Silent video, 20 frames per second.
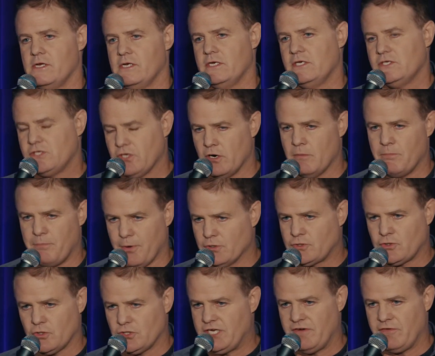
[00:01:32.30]
Is there a
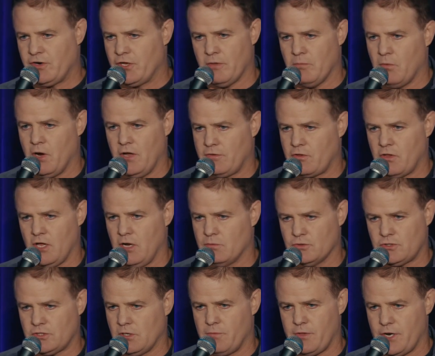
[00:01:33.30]
birth certificate of the month club
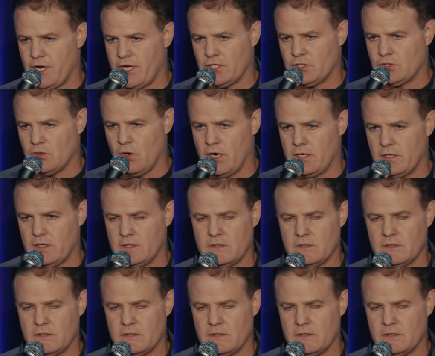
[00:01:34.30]
or something I could join?